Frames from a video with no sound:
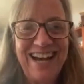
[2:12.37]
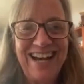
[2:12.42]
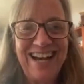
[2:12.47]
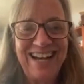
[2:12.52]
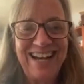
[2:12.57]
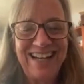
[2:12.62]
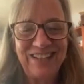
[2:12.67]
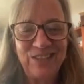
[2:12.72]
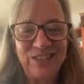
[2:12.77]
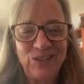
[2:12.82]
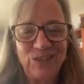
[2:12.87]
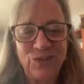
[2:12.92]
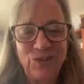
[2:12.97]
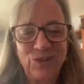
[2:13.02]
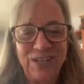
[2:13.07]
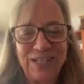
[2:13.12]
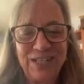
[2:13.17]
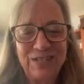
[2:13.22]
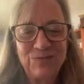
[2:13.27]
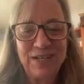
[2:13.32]

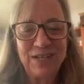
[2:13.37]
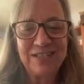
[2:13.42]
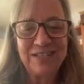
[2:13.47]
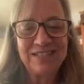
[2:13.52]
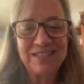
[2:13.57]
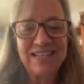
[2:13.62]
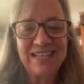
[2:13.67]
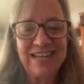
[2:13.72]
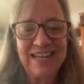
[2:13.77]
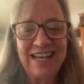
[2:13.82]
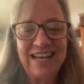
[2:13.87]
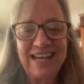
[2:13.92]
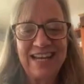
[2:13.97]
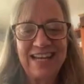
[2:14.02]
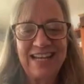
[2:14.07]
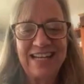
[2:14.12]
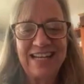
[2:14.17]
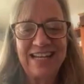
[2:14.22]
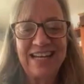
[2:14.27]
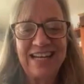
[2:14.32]
Lauren was
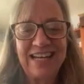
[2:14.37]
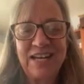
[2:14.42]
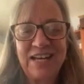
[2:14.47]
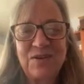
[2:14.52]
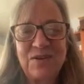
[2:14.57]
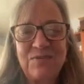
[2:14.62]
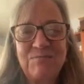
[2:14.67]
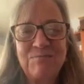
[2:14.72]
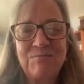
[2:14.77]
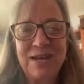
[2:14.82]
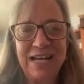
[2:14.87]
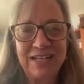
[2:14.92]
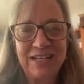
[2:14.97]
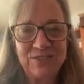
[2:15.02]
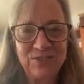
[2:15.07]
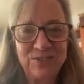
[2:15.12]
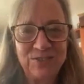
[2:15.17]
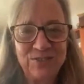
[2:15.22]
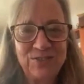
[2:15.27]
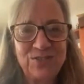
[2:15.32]
a
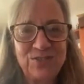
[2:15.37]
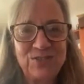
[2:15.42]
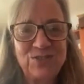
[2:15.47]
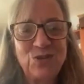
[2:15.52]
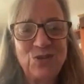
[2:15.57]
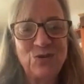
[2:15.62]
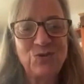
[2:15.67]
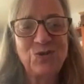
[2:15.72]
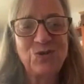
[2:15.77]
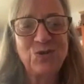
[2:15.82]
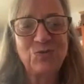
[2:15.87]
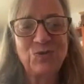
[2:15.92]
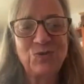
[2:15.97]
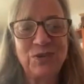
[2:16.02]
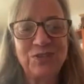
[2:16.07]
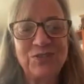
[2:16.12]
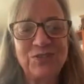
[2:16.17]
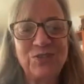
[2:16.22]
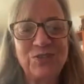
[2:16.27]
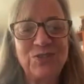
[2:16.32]
master's in social
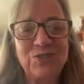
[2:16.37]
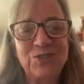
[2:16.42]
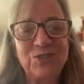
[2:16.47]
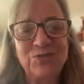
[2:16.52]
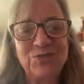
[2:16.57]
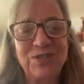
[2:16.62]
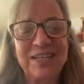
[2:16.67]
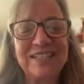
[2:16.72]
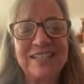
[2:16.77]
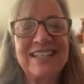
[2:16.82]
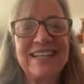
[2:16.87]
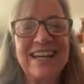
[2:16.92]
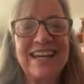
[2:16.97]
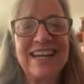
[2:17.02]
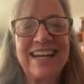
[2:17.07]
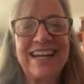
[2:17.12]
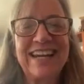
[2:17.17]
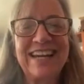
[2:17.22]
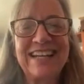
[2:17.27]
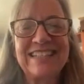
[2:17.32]
work student,
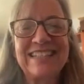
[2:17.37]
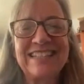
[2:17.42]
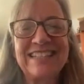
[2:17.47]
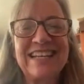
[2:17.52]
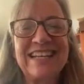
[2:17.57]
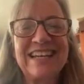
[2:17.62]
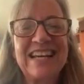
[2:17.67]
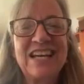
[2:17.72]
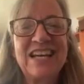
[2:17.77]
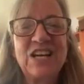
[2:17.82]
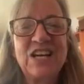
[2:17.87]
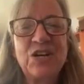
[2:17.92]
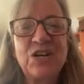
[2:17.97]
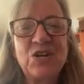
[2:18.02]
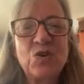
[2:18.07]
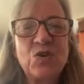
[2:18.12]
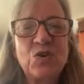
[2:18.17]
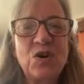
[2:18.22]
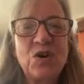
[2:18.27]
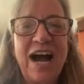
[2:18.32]
and
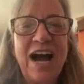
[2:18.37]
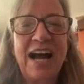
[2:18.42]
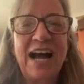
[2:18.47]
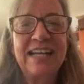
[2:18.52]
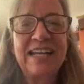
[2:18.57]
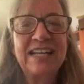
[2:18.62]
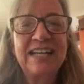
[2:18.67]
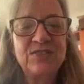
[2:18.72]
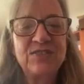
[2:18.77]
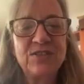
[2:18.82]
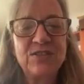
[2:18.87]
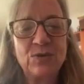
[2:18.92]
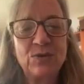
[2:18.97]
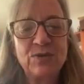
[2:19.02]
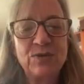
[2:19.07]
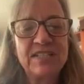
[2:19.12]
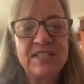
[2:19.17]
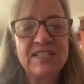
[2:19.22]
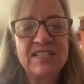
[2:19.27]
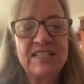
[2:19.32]
I had
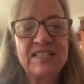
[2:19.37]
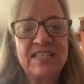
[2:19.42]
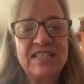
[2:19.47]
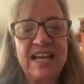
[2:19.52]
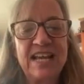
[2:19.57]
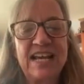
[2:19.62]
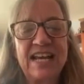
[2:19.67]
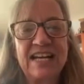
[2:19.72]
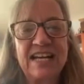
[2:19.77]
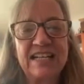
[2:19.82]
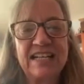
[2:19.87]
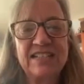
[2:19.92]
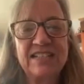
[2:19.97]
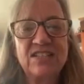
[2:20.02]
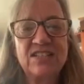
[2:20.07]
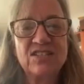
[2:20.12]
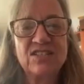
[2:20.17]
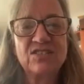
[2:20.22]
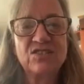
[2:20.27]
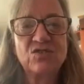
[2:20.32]
noticed
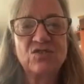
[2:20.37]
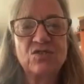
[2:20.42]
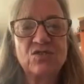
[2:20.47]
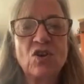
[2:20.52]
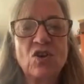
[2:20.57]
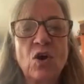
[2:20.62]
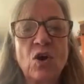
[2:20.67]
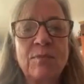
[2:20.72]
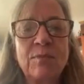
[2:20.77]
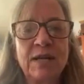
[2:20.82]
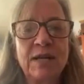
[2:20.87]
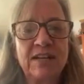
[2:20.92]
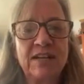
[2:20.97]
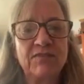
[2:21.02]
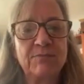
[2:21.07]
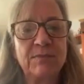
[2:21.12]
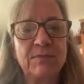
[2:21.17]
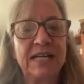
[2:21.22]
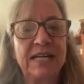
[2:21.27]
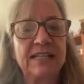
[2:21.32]
that so
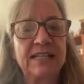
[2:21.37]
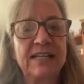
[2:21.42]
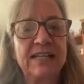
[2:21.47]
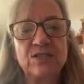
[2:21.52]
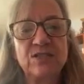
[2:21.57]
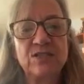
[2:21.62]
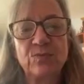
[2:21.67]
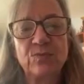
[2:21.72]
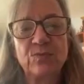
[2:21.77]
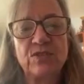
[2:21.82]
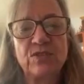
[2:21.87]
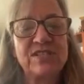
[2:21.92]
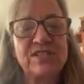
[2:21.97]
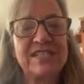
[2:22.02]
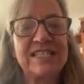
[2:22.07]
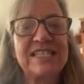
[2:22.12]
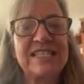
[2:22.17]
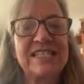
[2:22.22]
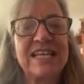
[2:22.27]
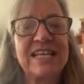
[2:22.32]
many of my clients were
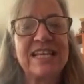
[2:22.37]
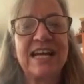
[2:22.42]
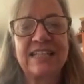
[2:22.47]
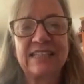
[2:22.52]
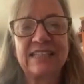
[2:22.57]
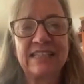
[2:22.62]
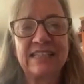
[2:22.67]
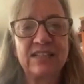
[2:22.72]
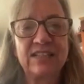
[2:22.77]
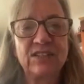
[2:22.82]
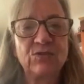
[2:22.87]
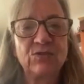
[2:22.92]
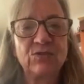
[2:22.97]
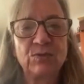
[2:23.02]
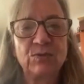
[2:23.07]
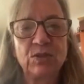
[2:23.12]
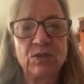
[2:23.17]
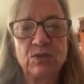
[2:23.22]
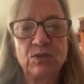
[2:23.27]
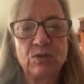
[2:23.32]
just cycling
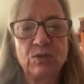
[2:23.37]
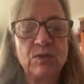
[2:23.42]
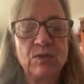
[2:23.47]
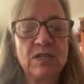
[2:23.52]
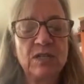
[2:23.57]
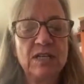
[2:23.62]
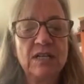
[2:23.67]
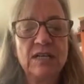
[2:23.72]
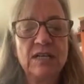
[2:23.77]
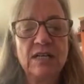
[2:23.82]
through